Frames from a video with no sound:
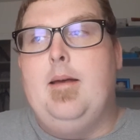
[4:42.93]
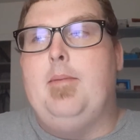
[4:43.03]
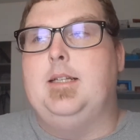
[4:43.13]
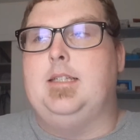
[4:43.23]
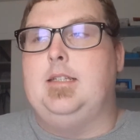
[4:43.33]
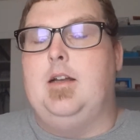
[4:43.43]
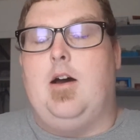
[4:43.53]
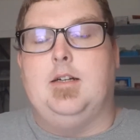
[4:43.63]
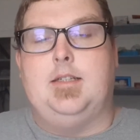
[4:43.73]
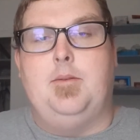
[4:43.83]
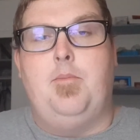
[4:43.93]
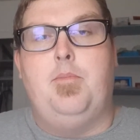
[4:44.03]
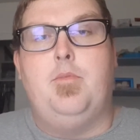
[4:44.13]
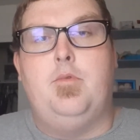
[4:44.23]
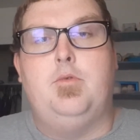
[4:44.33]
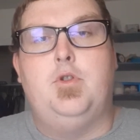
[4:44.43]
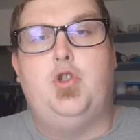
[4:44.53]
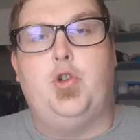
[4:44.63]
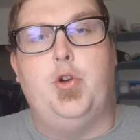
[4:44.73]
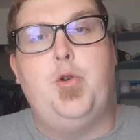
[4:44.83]
this is an awesome
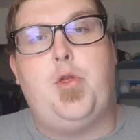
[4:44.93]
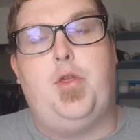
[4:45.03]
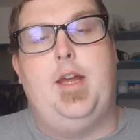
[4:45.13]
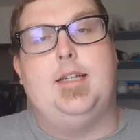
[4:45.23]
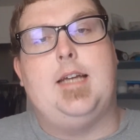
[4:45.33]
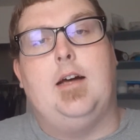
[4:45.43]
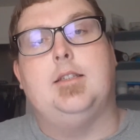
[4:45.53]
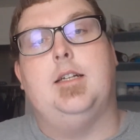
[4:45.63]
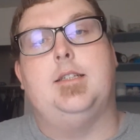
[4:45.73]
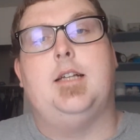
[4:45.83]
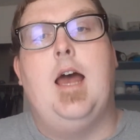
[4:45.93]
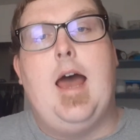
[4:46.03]
truth that tells us